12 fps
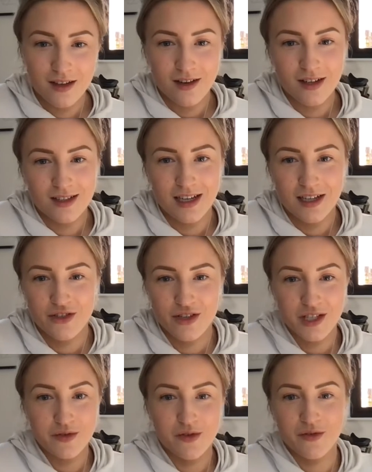
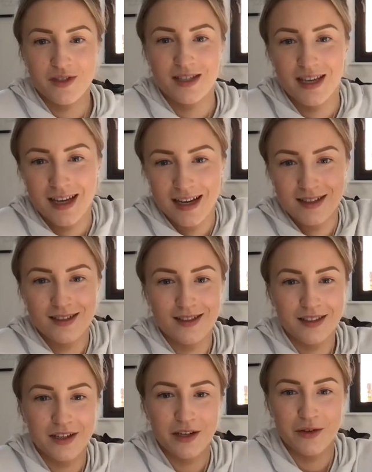Kardashians have obviously had,
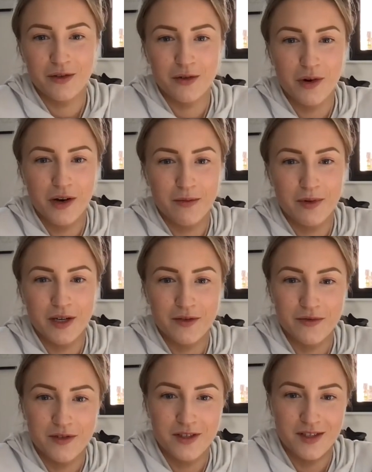you know, quite a bit
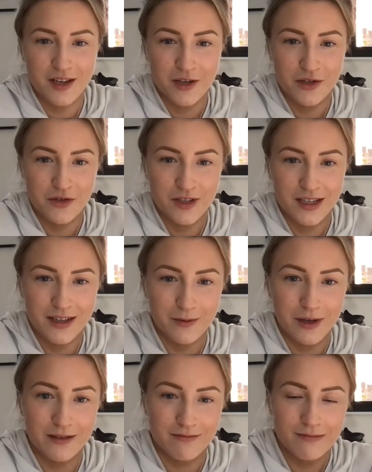of surgery,
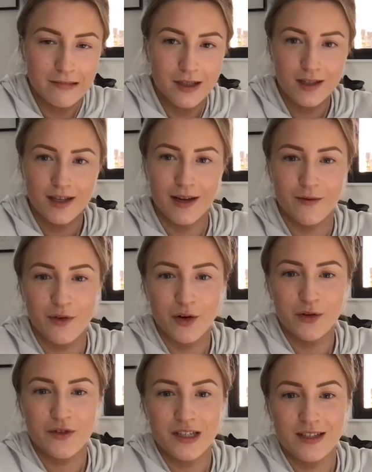well,
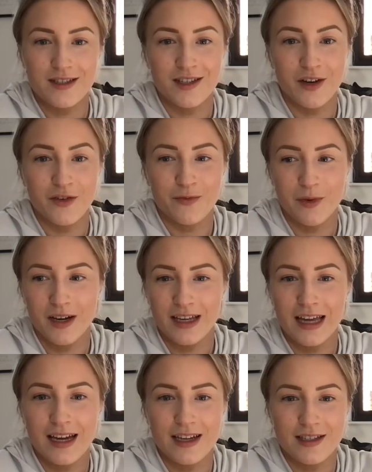involved and stuff. But
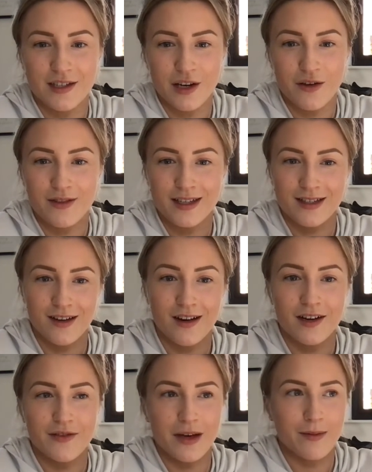again, it's, you know, this
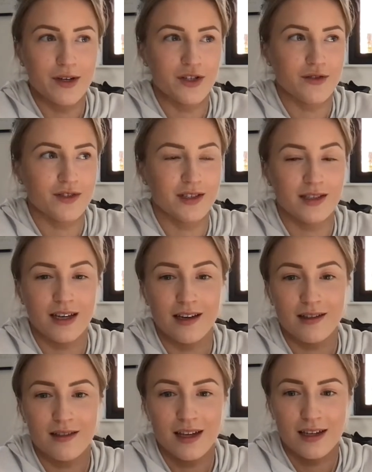kind of image of stick
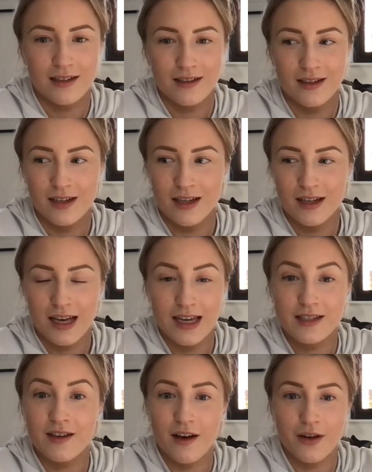thin
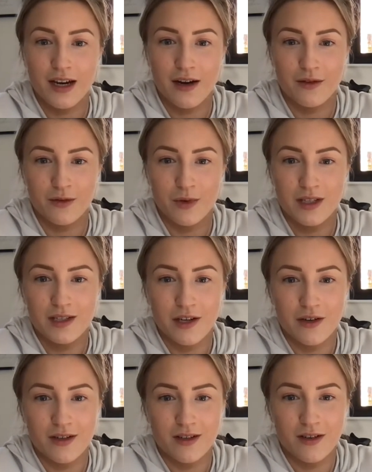is going out the
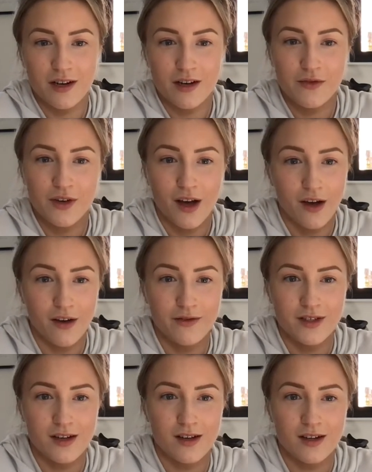window, and kind of
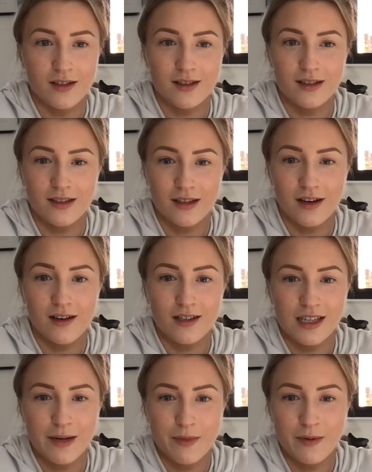curves are
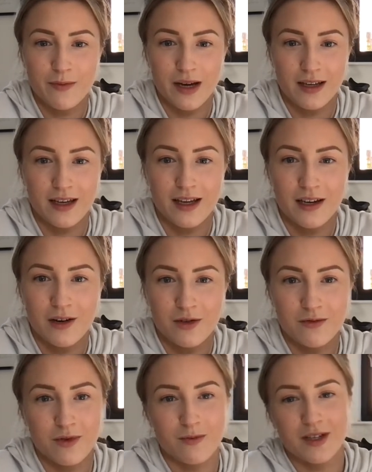coming back in
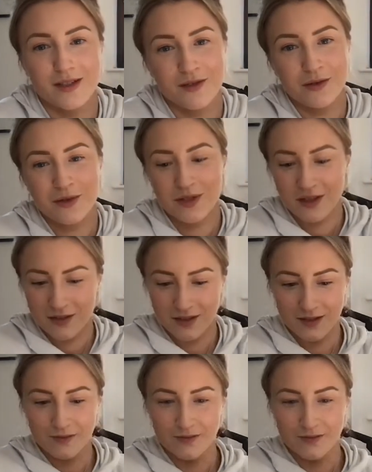along with muscle. So